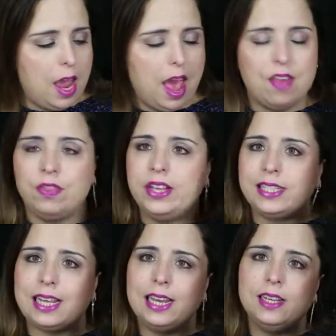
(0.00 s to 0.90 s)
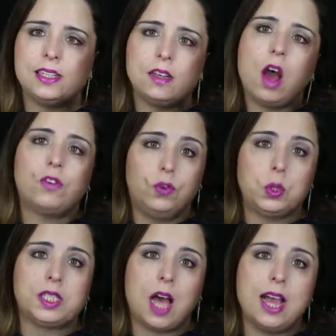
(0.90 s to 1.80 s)
And this is not a
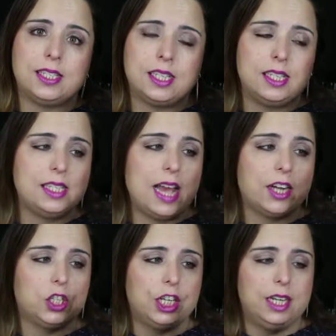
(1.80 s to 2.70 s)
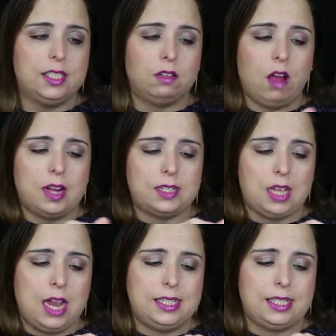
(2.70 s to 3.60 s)
full size. This is actually a deluxe
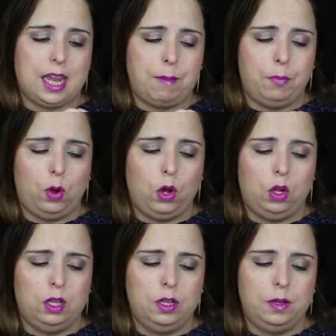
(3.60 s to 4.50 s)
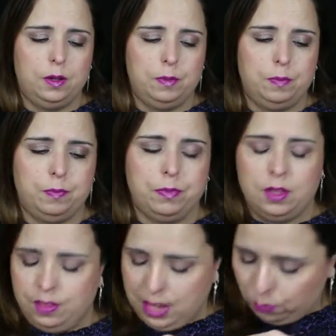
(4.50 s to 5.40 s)
size sample
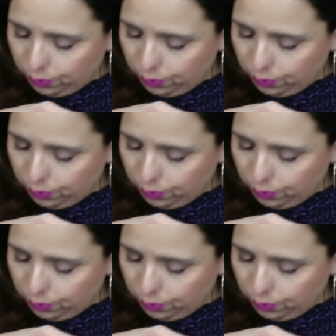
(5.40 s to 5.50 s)
that